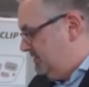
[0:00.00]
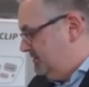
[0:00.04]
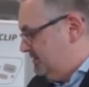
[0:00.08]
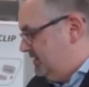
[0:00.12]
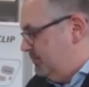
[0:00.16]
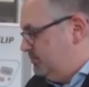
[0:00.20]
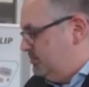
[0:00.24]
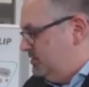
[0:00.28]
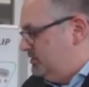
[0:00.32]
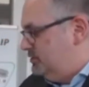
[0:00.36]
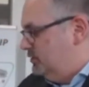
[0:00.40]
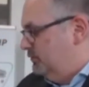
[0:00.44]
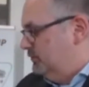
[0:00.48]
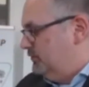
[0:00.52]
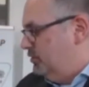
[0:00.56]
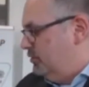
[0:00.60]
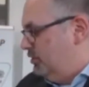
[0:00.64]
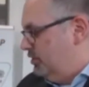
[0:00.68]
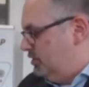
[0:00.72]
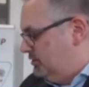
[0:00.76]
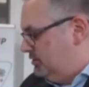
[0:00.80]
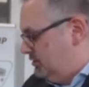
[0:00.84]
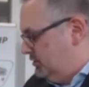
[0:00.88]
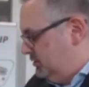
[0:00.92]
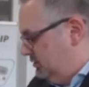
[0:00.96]
step is, of
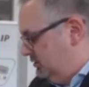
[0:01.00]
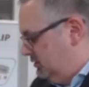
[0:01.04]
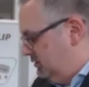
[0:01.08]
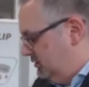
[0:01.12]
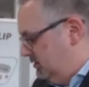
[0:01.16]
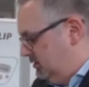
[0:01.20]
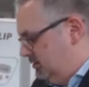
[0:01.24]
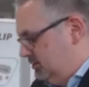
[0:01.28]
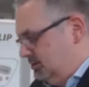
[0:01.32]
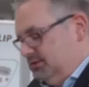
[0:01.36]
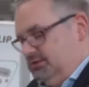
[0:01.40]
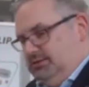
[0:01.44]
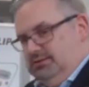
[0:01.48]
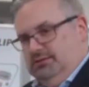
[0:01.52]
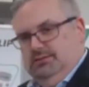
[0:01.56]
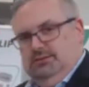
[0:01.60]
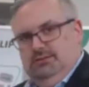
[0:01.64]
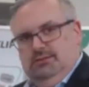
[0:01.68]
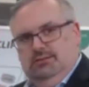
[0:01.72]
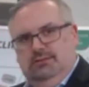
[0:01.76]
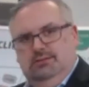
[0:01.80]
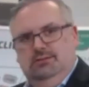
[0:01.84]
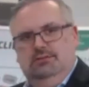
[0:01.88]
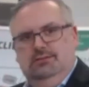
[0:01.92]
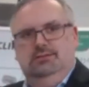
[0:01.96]
course,
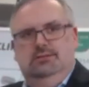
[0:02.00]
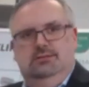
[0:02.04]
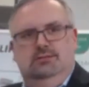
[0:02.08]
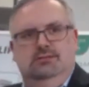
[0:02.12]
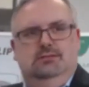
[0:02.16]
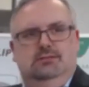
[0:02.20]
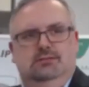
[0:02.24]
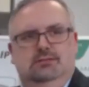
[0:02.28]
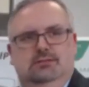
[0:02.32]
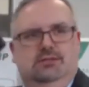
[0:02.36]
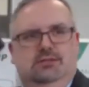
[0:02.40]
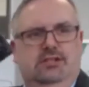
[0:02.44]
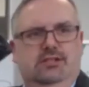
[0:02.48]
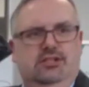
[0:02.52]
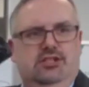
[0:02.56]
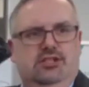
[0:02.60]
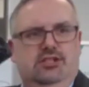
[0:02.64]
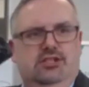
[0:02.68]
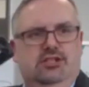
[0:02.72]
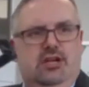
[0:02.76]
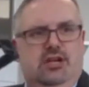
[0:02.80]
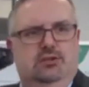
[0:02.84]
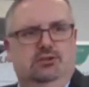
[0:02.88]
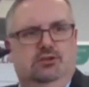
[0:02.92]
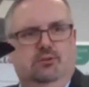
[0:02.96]
in
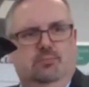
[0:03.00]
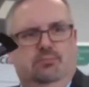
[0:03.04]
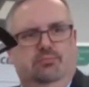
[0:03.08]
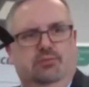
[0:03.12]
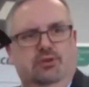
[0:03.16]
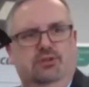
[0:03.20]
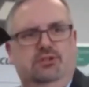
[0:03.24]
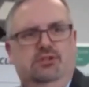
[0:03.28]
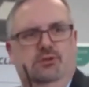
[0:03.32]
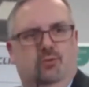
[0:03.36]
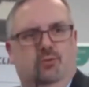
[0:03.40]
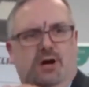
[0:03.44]
general, to put the